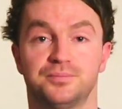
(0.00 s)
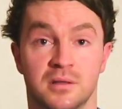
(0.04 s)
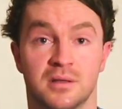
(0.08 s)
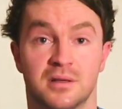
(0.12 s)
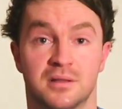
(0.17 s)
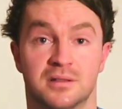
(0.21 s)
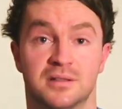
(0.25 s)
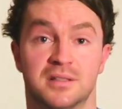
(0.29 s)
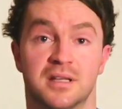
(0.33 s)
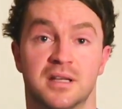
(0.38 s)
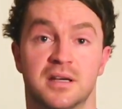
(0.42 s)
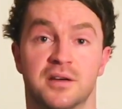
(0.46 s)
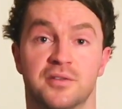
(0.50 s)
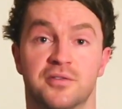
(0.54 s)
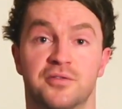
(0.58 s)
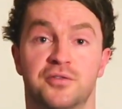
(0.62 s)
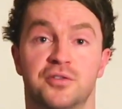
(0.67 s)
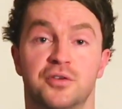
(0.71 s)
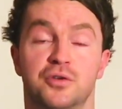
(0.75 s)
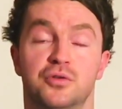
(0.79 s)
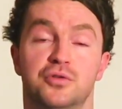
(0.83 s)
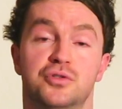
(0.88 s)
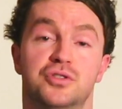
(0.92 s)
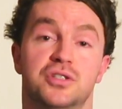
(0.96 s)
And then a
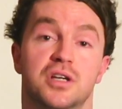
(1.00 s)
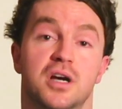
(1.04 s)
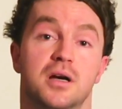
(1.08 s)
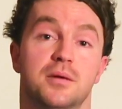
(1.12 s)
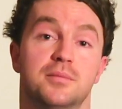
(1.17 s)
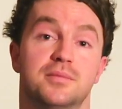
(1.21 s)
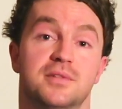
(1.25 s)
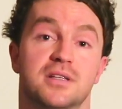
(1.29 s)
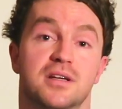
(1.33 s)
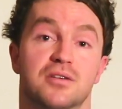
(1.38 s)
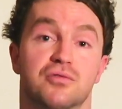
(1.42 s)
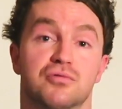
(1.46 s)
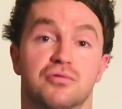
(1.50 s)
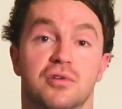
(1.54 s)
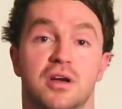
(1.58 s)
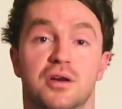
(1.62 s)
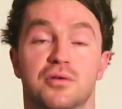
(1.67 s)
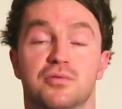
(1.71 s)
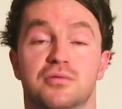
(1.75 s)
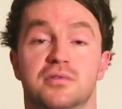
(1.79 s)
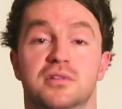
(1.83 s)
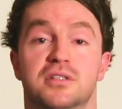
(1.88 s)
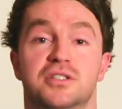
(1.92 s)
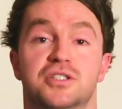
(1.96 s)
few jobs
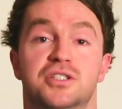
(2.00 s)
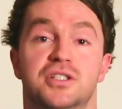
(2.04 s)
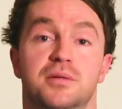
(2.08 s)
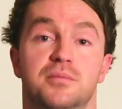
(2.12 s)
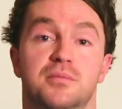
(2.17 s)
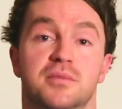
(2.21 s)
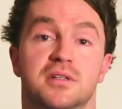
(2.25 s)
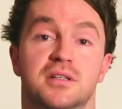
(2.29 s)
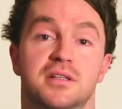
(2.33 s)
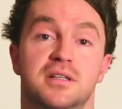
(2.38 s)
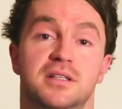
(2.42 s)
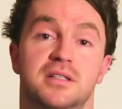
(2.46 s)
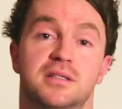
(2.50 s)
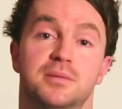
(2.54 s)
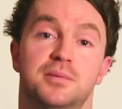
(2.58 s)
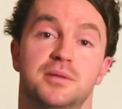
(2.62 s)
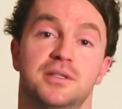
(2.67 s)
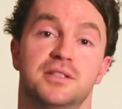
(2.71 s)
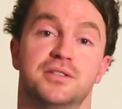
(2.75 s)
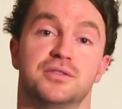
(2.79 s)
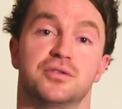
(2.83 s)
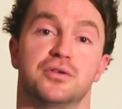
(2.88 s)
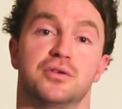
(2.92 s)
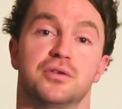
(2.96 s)
around the gym that need to be
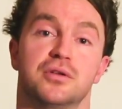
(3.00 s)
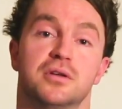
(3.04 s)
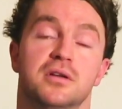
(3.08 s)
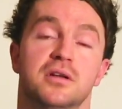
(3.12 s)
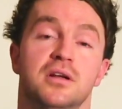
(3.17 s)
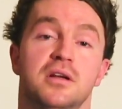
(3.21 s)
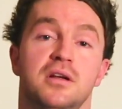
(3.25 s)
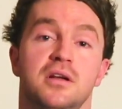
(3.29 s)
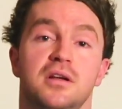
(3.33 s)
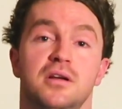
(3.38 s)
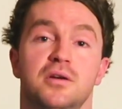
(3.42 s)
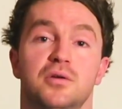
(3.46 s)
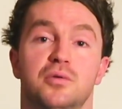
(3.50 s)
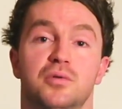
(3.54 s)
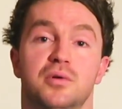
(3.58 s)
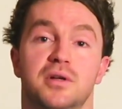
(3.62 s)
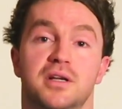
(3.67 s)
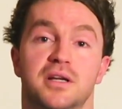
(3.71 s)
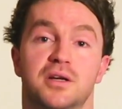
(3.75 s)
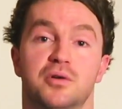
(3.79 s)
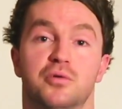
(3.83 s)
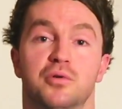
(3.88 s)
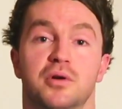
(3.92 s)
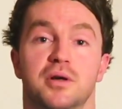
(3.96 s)
done with
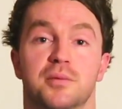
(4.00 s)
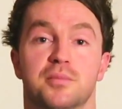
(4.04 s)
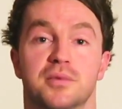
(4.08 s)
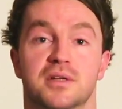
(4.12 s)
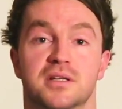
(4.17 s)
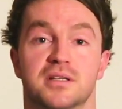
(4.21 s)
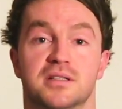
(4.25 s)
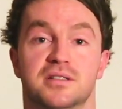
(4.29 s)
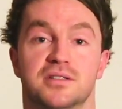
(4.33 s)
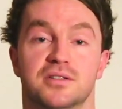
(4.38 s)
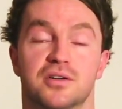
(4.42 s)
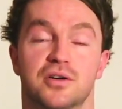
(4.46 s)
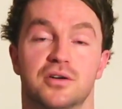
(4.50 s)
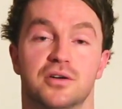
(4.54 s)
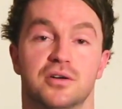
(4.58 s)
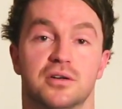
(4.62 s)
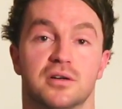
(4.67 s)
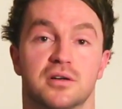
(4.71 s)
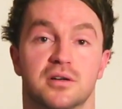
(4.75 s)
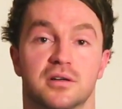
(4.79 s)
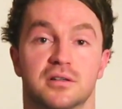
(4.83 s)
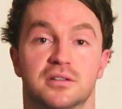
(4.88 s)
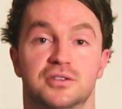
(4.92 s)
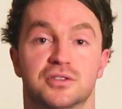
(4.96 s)
equipment
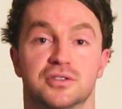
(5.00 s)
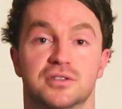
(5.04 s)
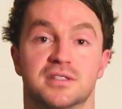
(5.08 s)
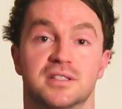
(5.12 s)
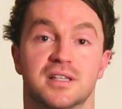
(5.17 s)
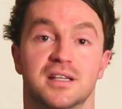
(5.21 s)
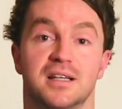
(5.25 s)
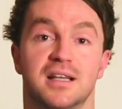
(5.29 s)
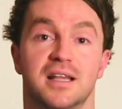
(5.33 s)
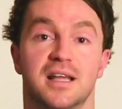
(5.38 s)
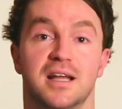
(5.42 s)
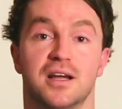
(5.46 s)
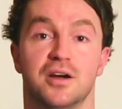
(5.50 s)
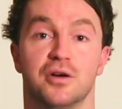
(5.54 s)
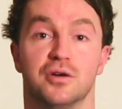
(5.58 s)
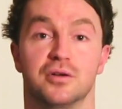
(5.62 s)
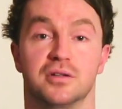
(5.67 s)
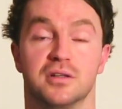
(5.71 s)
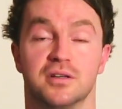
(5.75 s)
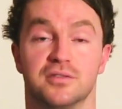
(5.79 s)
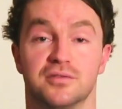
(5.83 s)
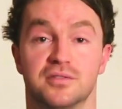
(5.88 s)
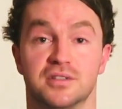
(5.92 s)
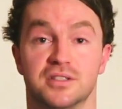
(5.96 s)
or just the
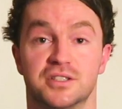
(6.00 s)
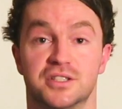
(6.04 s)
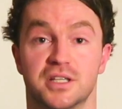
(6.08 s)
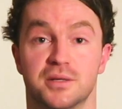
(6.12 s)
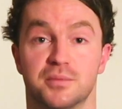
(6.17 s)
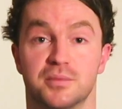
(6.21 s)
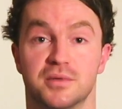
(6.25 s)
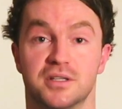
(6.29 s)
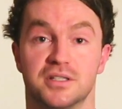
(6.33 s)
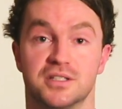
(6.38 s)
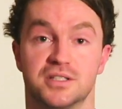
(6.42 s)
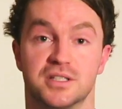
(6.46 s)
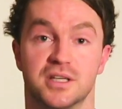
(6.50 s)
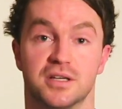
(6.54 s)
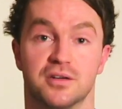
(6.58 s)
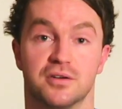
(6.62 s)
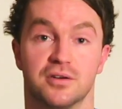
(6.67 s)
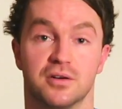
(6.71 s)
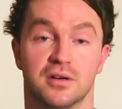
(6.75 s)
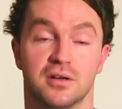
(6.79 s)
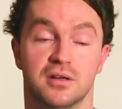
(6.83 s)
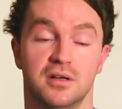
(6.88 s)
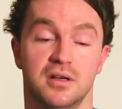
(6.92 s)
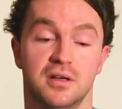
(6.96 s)
layout of the gym in
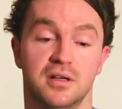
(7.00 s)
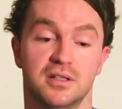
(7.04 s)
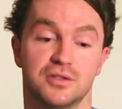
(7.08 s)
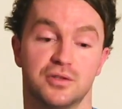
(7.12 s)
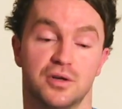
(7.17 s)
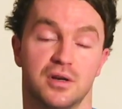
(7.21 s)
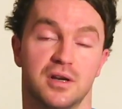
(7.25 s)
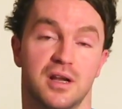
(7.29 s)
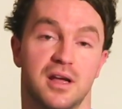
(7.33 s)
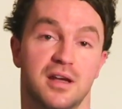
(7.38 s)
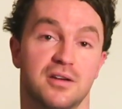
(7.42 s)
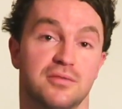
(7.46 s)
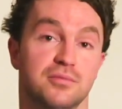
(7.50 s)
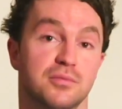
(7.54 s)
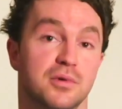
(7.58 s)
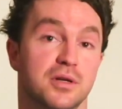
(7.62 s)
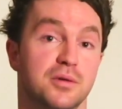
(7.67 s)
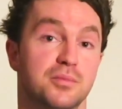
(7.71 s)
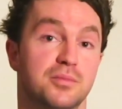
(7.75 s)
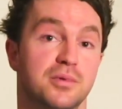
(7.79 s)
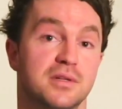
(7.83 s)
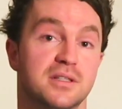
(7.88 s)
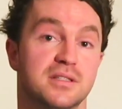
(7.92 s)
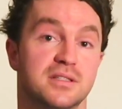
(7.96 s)
general. So I'll have my
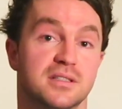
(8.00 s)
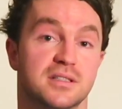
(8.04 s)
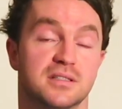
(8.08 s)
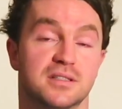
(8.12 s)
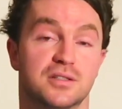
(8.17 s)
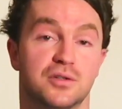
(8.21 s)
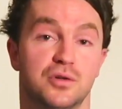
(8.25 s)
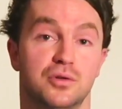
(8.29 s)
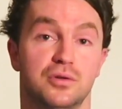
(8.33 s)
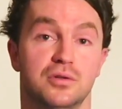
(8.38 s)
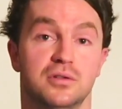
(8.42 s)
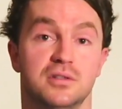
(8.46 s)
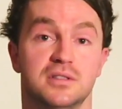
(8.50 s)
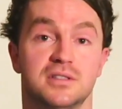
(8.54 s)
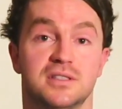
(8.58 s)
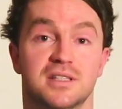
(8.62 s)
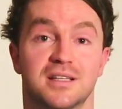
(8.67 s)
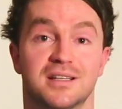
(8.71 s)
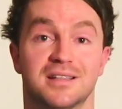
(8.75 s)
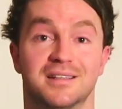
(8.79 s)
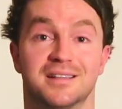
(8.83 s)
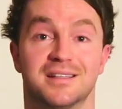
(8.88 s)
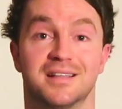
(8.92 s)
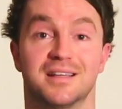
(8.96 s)
business goals,
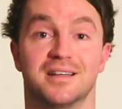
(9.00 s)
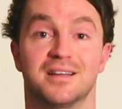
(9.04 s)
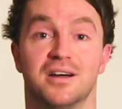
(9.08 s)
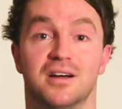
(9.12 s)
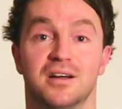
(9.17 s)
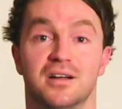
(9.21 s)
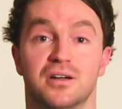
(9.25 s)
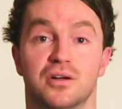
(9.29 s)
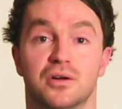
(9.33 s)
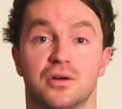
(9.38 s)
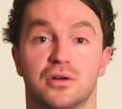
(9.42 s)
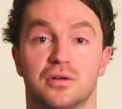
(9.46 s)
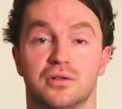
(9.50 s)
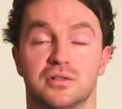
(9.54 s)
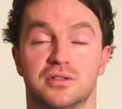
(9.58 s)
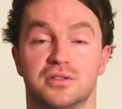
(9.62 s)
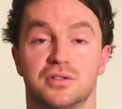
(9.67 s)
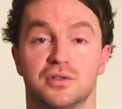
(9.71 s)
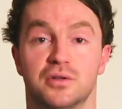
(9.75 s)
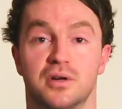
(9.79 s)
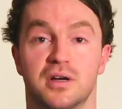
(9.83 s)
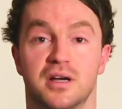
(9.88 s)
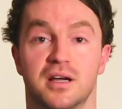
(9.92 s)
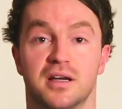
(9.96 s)
and then I'll
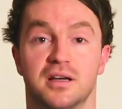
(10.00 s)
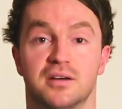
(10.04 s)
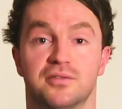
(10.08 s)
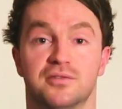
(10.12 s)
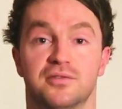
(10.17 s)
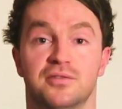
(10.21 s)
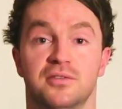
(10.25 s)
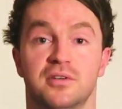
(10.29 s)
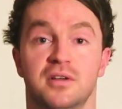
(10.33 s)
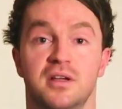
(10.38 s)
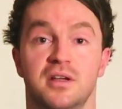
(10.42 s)
also have